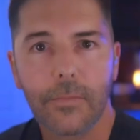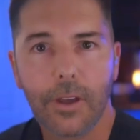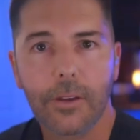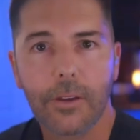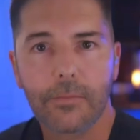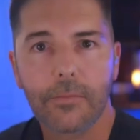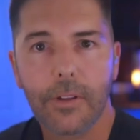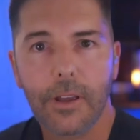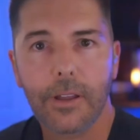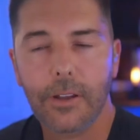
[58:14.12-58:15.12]
Yeah.
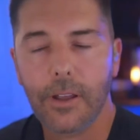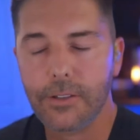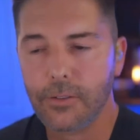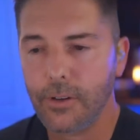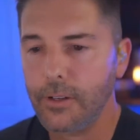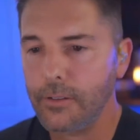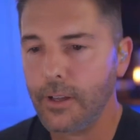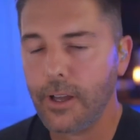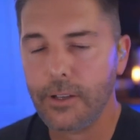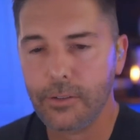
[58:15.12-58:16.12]
Yeah. No, that's great.
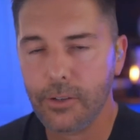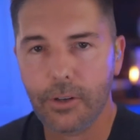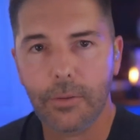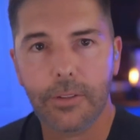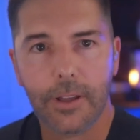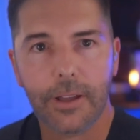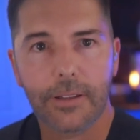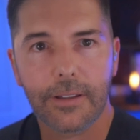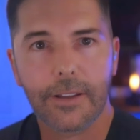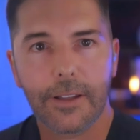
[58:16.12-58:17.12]
Yeah. I totally agree with
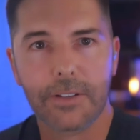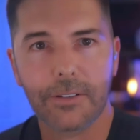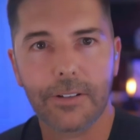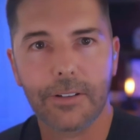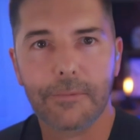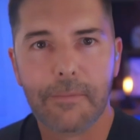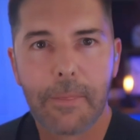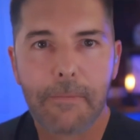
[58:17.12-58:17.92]
that. Absolutely.